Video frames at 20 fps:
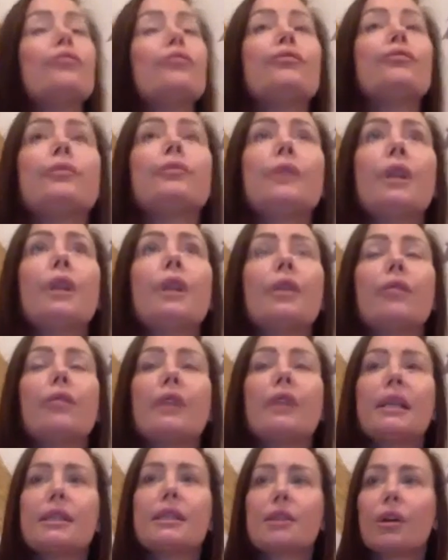you know,
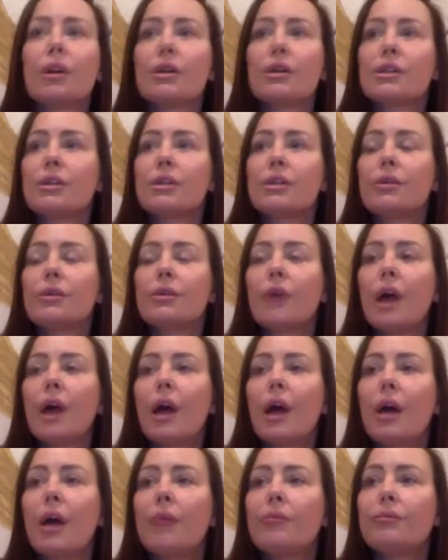really start to,
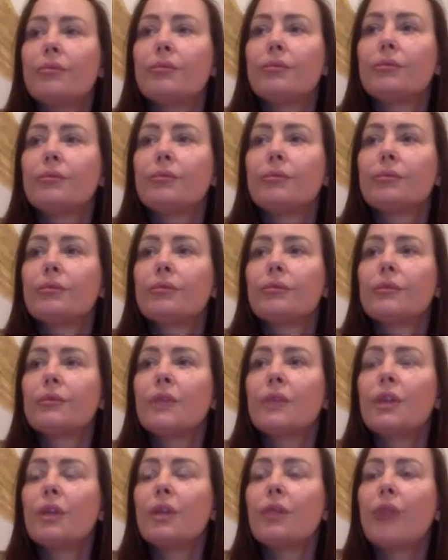
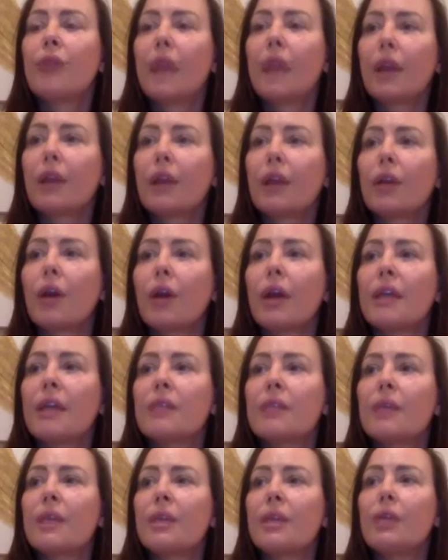you know, recognize
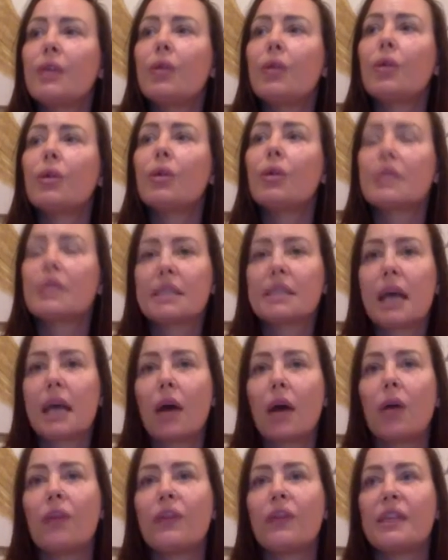when your
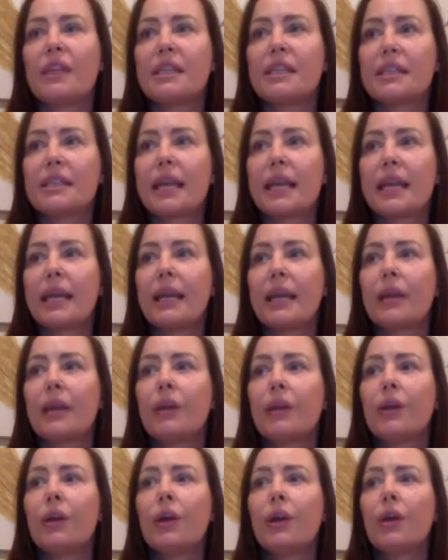self is
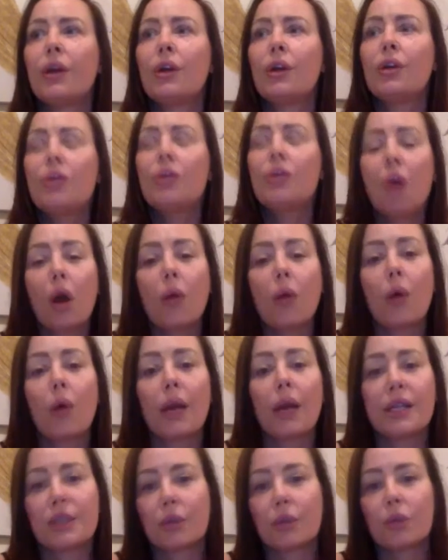saying, no,
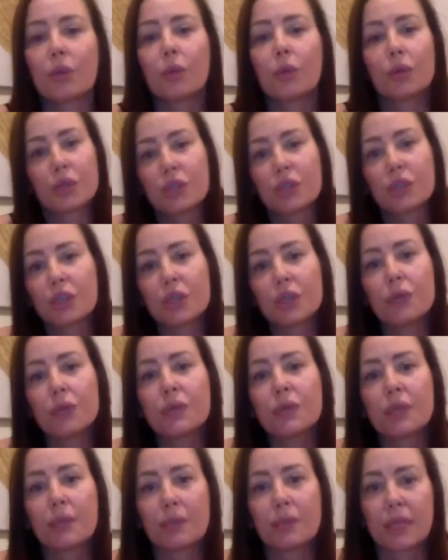I don't want to do
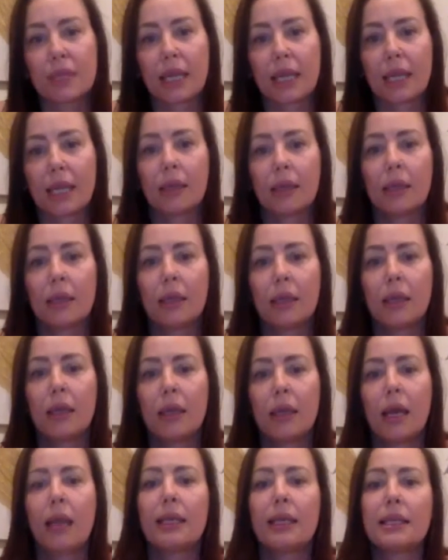something.
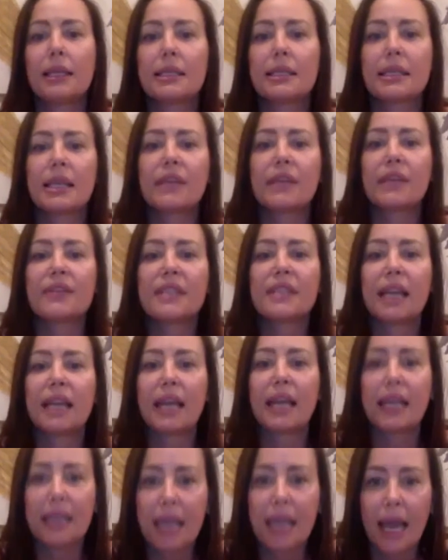And instead of
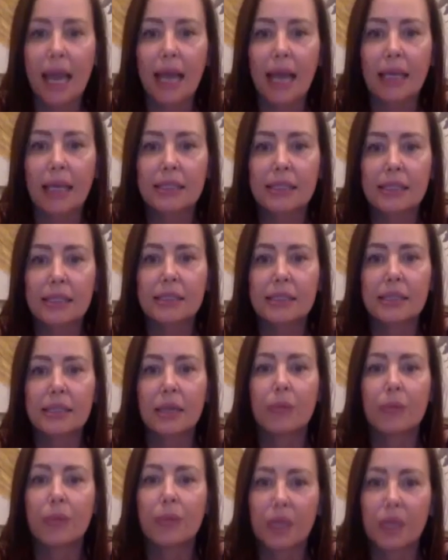saying yes
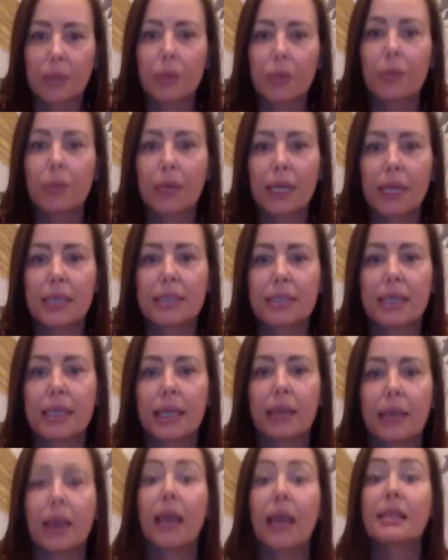and people
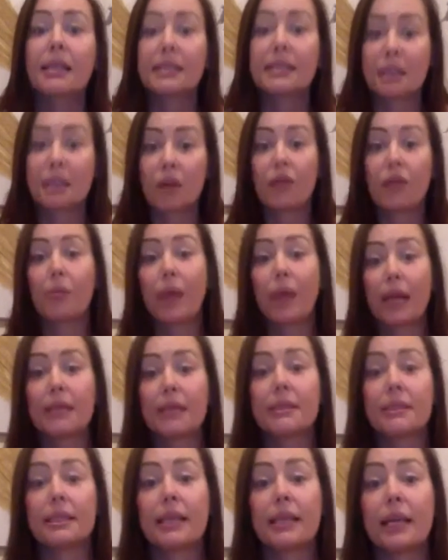pleasing and
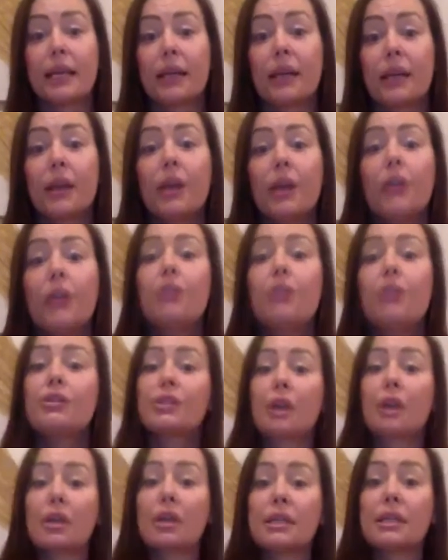self-abandoning, you
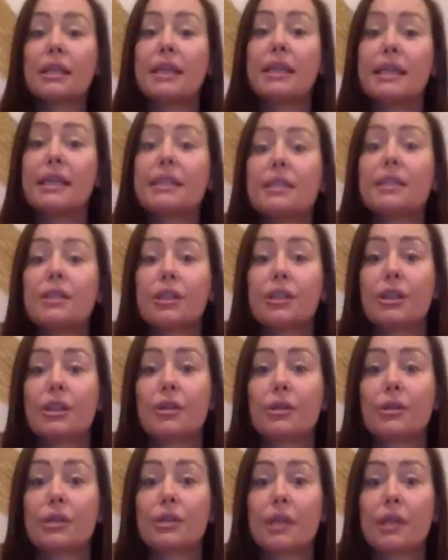start to listen to
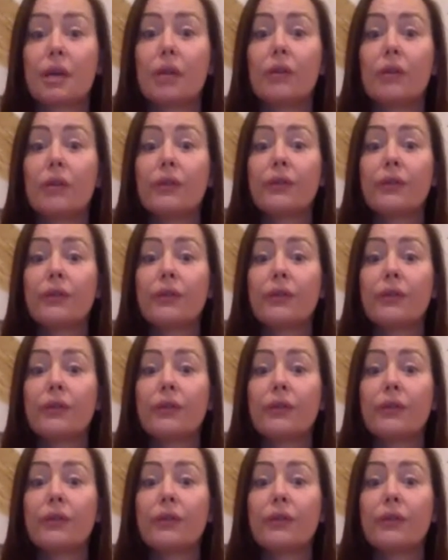yourself